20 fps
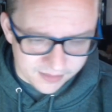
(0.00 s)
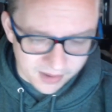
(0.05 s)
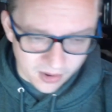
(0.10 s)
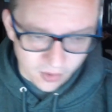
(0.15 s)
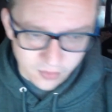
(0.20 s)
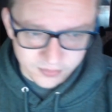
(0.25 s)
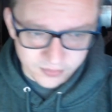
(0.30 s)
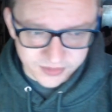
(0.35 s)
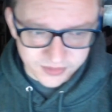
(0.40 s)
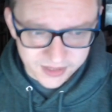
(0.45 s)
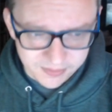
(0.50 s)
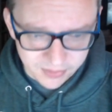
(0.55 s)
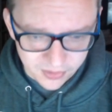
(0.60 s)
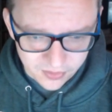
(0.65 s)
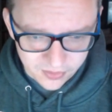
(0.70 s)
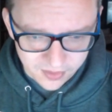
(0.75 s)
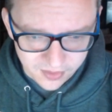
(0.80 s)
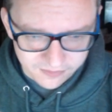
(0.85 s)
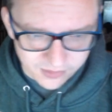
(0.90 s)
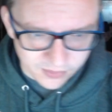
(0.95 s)
Home
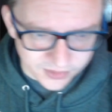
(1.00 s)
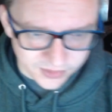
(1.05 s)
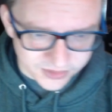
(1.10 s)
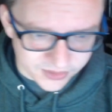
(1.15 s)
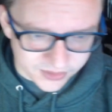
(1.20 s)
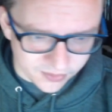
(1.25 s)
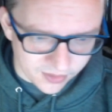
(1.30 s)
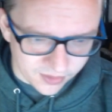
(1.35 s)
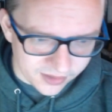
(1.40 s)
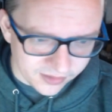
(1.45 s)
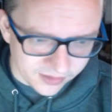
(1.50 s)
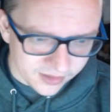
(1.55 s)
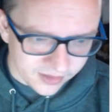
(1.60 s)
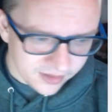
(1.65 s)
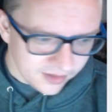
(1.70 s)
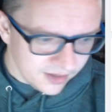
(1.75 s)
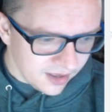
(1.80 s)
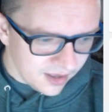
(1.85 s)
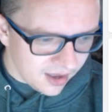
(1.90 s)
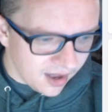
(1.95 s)
Depot every once in a while,
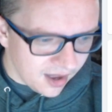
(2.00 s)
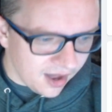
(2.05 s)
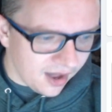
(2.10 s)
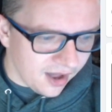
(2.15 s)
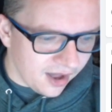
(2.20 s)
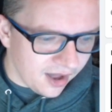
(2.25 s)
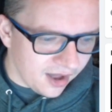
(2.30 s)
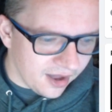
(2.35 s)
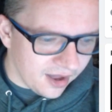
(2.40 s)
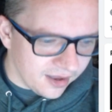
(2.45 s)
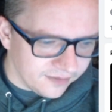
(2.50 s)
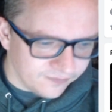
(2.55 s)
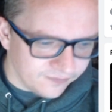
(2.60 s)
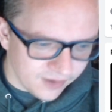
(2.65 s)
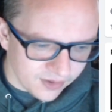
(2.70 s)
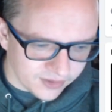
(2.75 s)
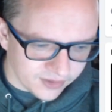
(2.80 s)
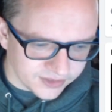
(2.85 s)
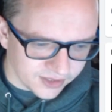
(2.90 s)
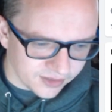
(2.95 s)
and
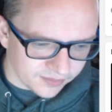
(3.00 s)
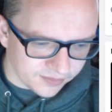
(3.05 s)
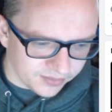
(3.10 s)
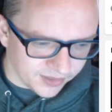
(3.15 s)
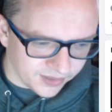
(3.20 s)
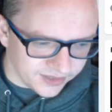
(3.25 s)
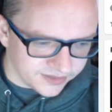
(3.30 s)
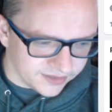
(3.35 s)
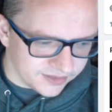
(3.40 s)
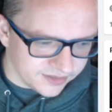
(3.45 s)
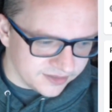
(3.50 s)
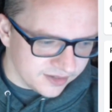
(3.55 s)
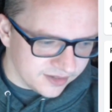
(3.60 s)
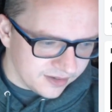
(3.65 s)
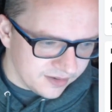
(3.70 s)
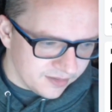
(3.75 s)
various other places.